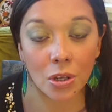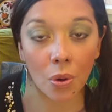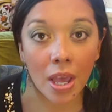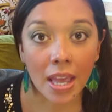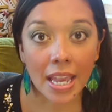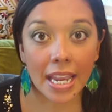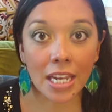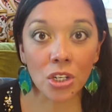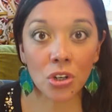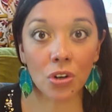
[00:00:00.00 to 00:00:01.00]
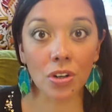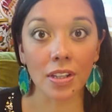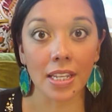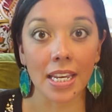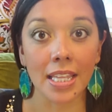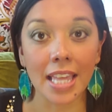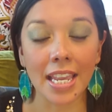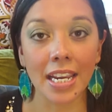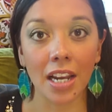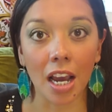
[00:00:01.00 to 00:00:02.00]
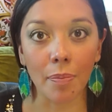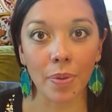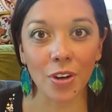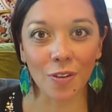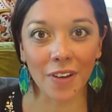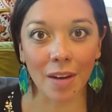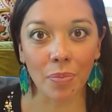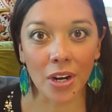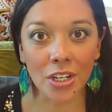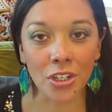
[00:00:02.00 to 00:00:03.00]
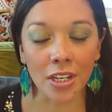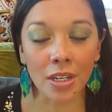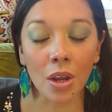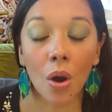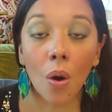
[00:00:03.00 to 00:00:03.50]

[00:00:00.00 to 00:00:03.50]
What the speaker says: So internally they can up your vibration,